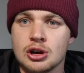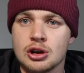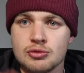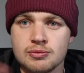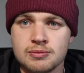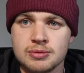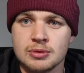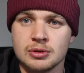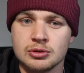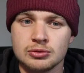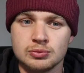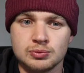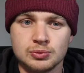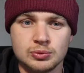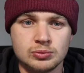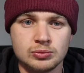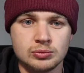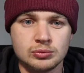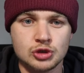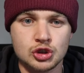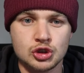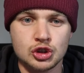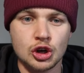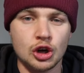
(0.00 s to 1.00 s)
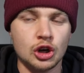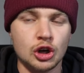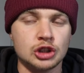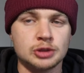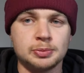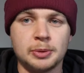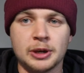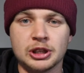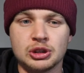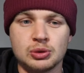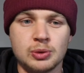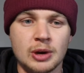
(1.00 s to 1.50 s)
So
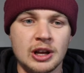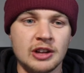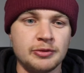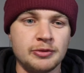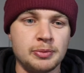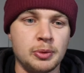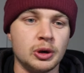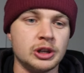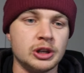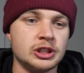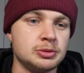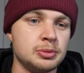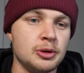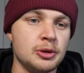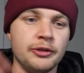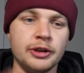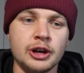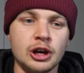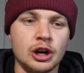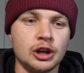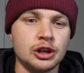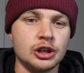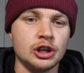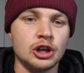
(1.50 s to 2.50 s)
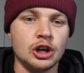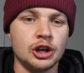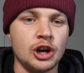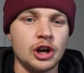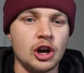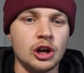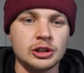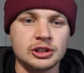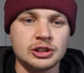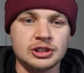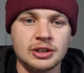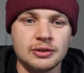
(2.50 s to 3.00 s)
Sharks by 12 points. Moving on,
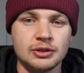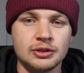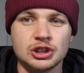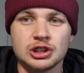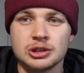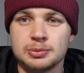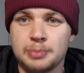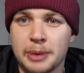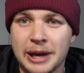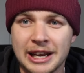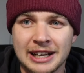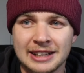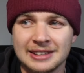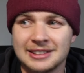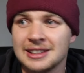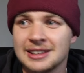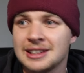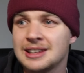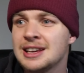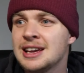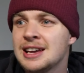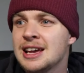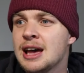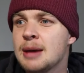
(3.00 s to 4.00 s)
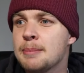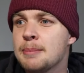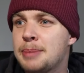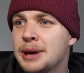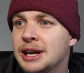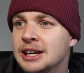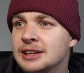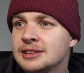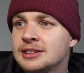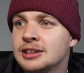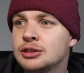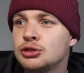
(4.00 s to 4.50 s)
you've got Ulster versus Benetton.
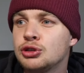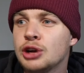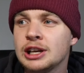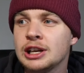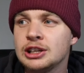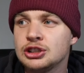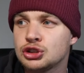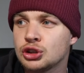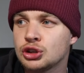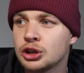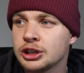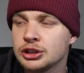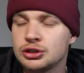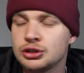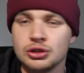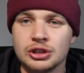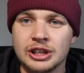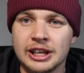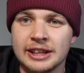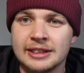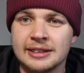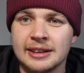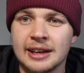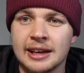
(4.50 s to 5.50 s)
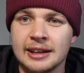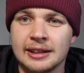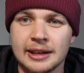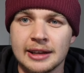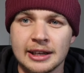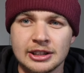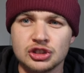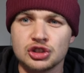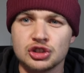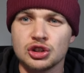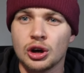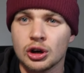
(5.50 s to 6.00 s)
Benetton really starting to get
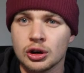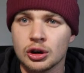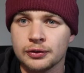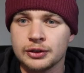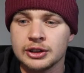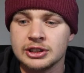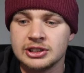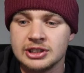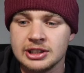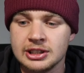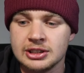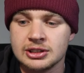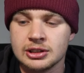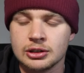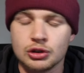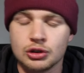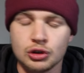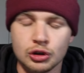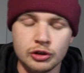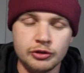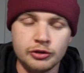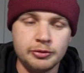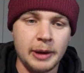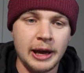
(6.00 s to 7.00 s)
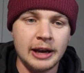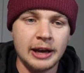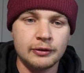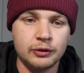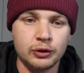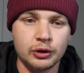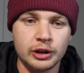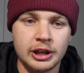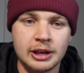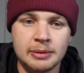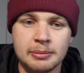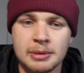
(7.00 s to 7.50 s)
that start of the season groove
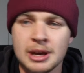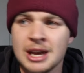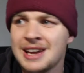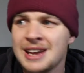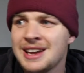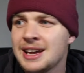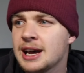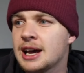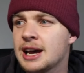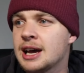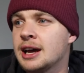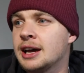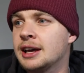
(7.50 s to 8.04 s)
back for them.